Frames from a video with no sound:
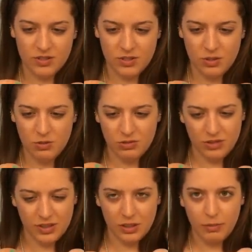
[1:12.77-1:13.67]
2
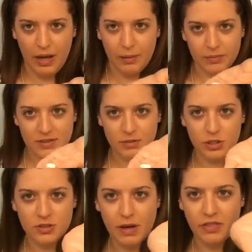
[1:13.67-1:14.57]
little pumps,
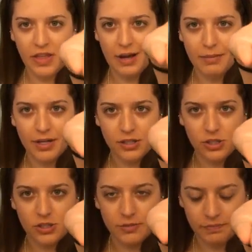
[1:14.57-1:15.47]
which is about that
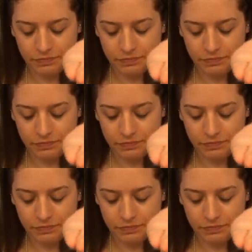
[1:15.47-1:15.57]
much,